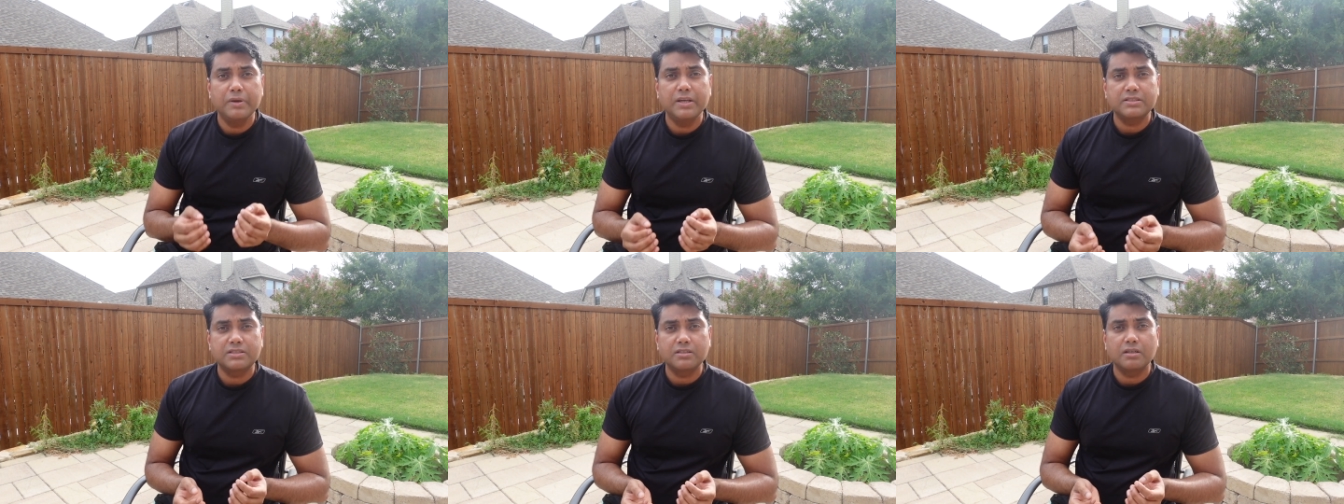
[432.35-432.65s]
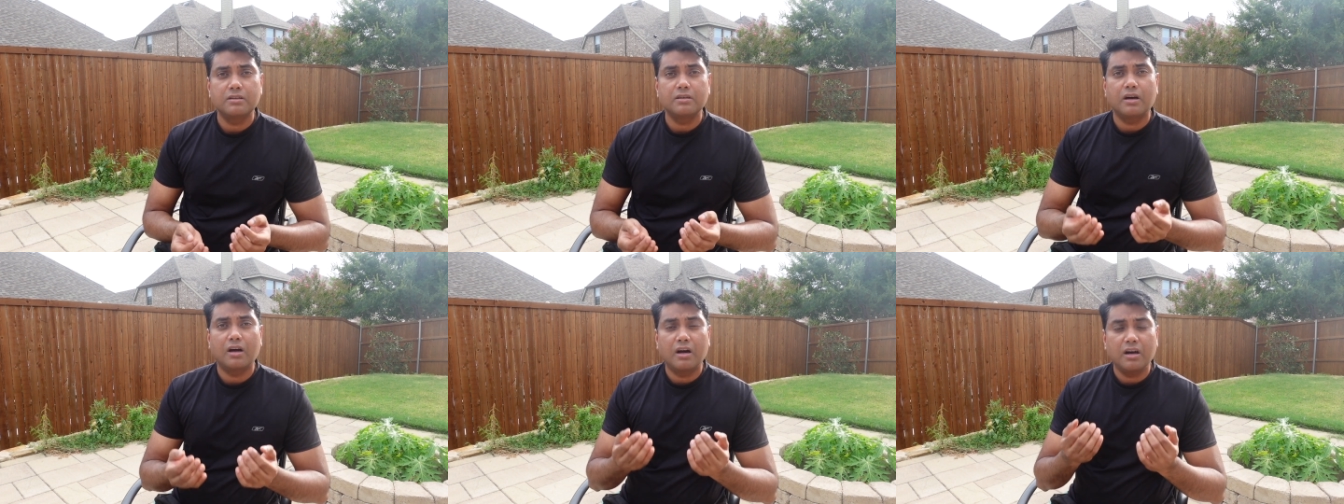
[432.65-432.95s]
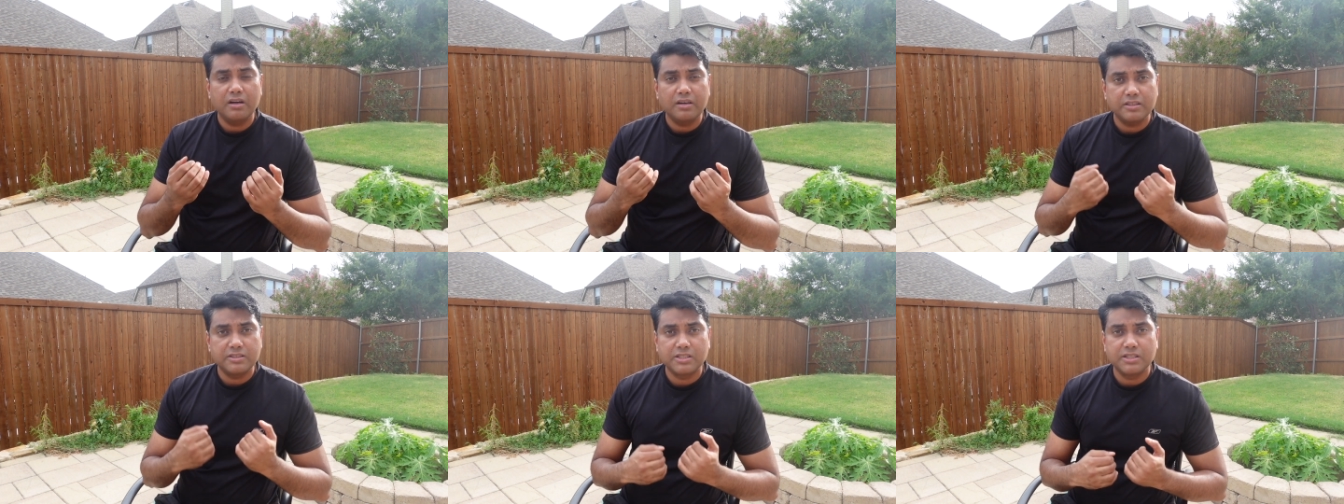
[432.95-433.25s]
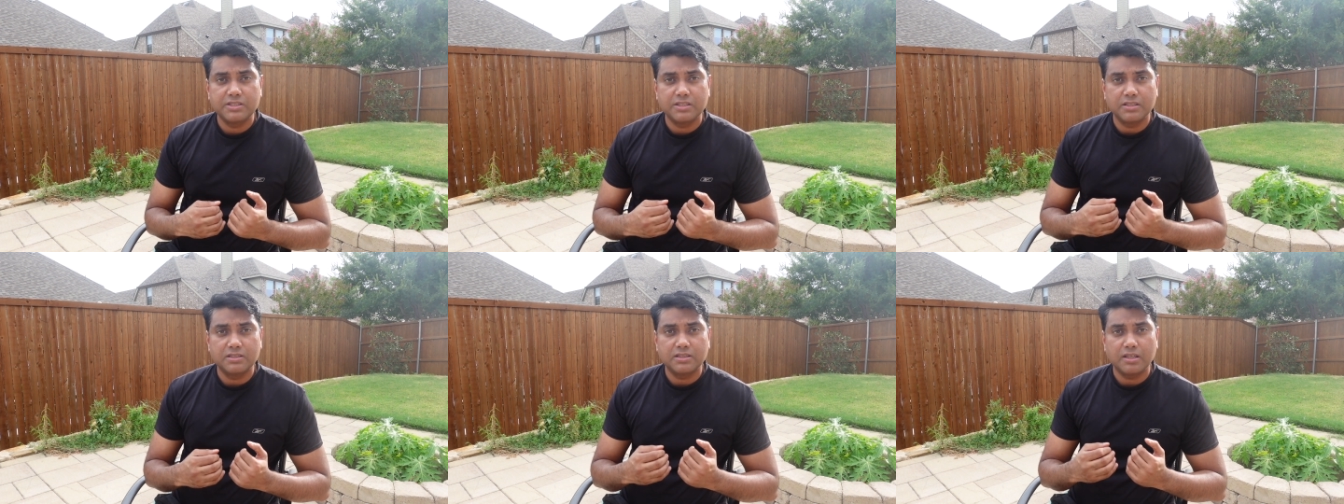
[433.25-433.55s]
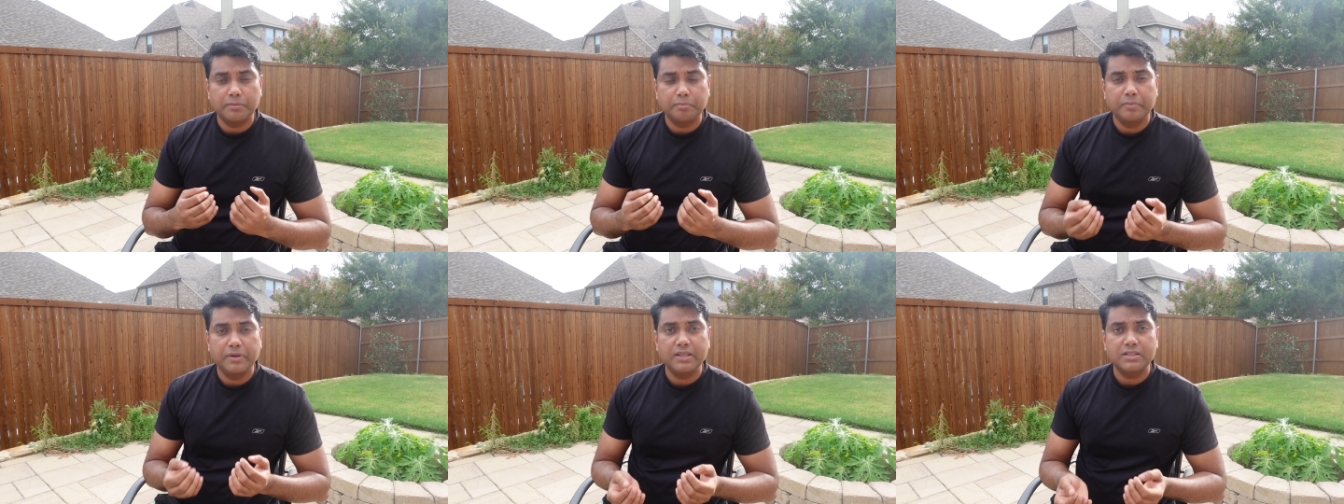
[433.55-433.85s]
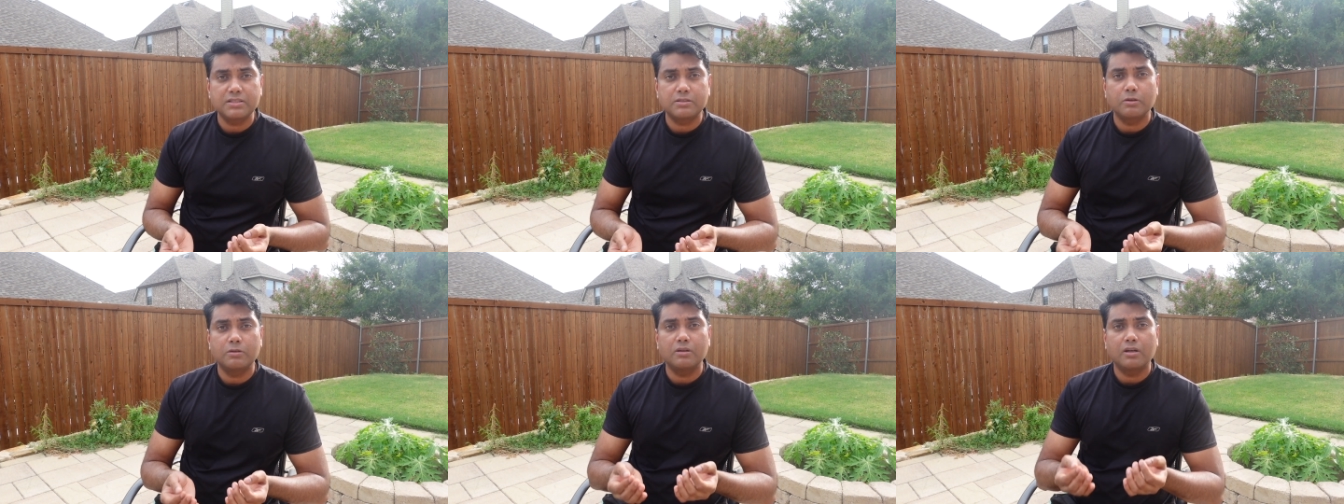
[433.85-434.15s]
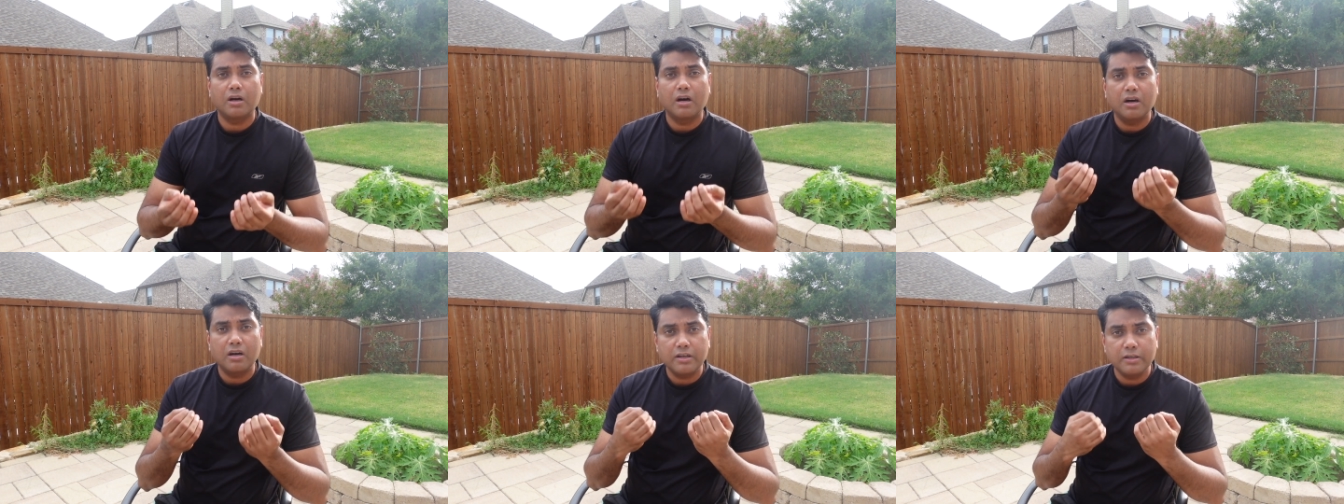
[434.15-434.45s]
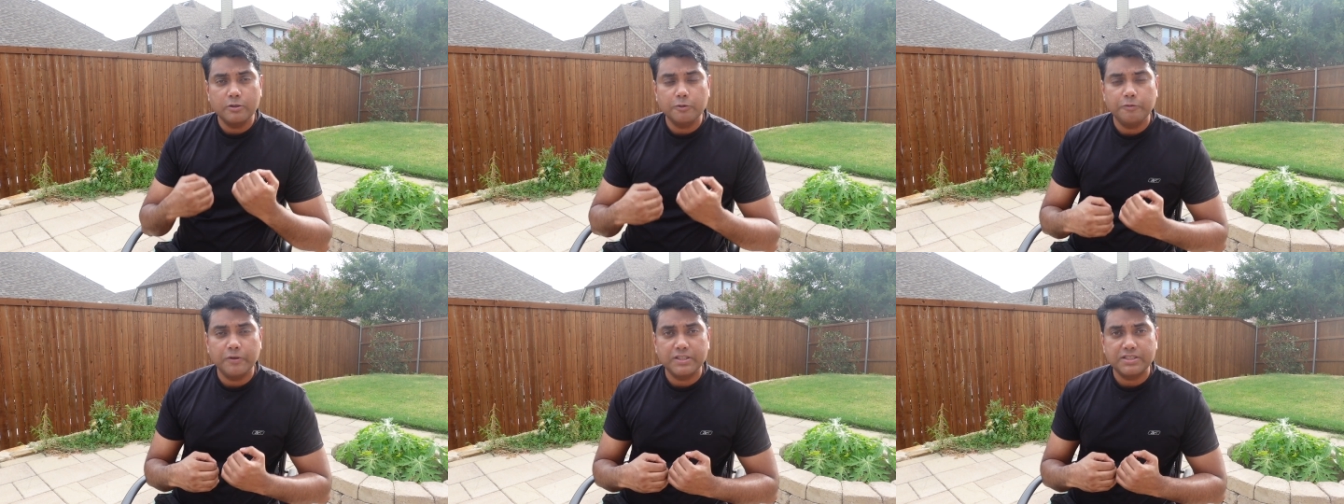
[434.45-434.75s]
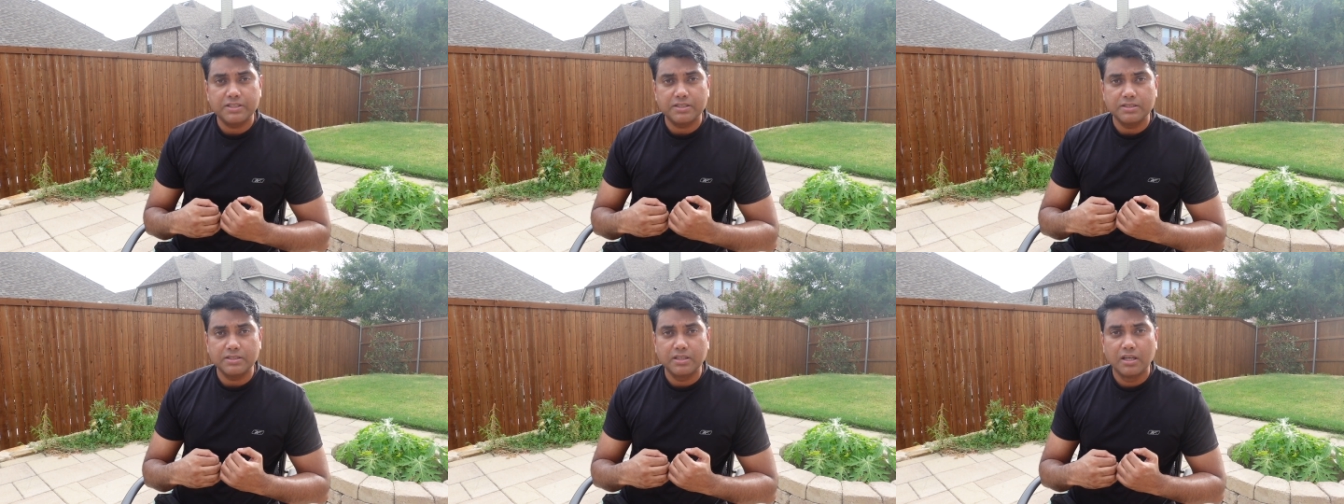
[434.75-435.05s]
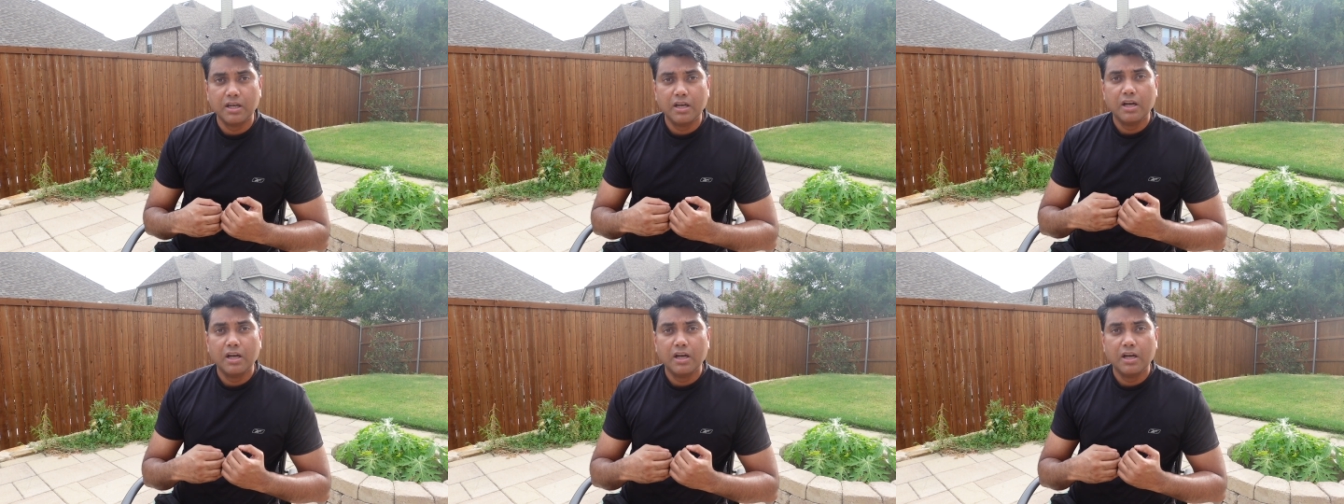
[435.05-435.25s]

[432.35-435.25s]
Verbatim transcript: Based on our decisions and based on our innovations,